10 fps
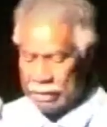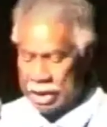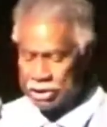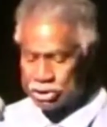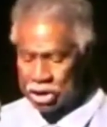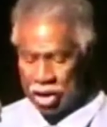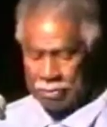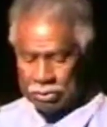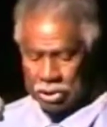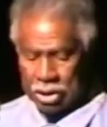that has
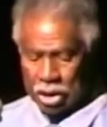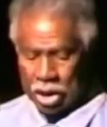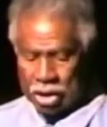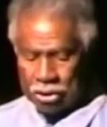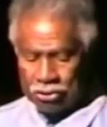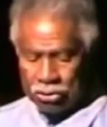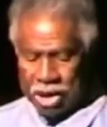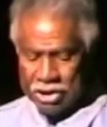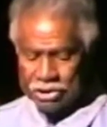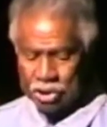come to the colored
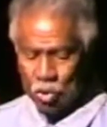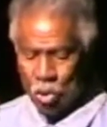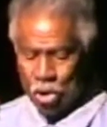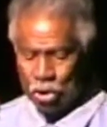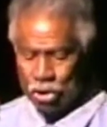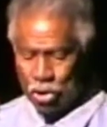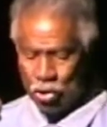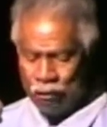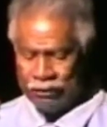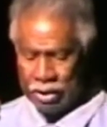race the world
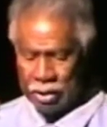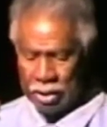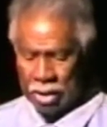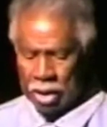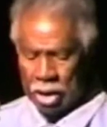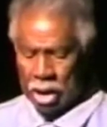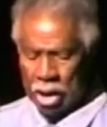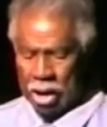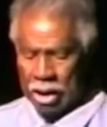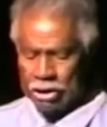over,
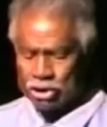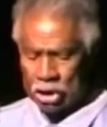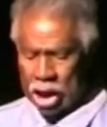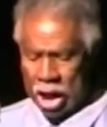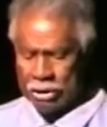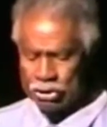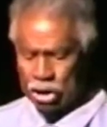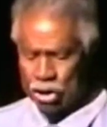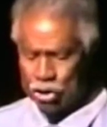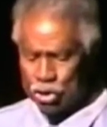is
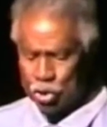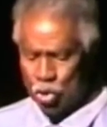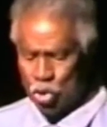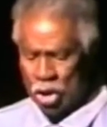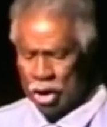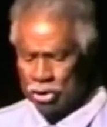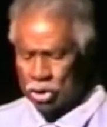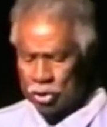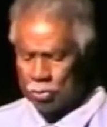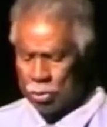largely due to
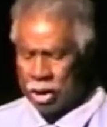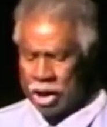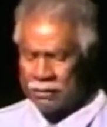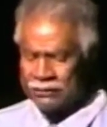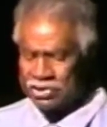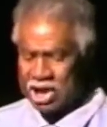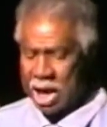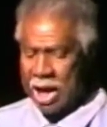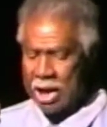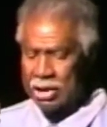the brave
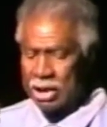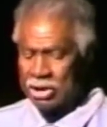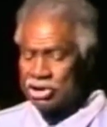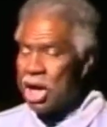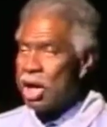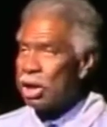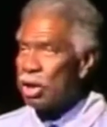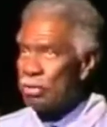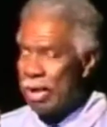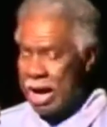stand
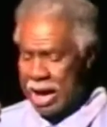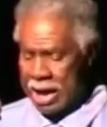taken by